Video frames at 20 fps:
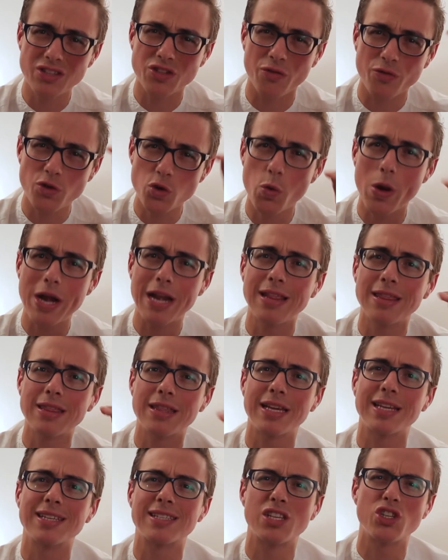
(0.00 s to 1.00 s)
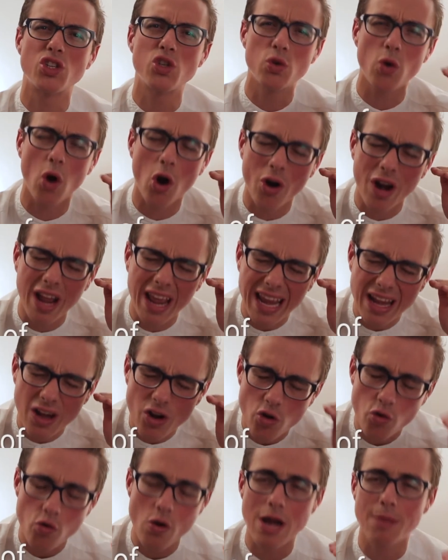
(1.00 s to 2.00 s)
of 20 things that you are
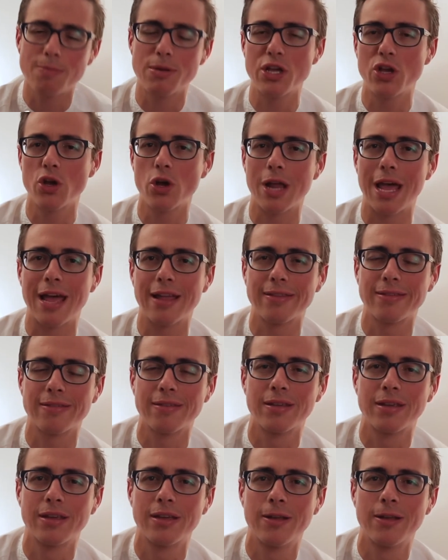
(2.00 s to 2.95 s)
incredibly good at.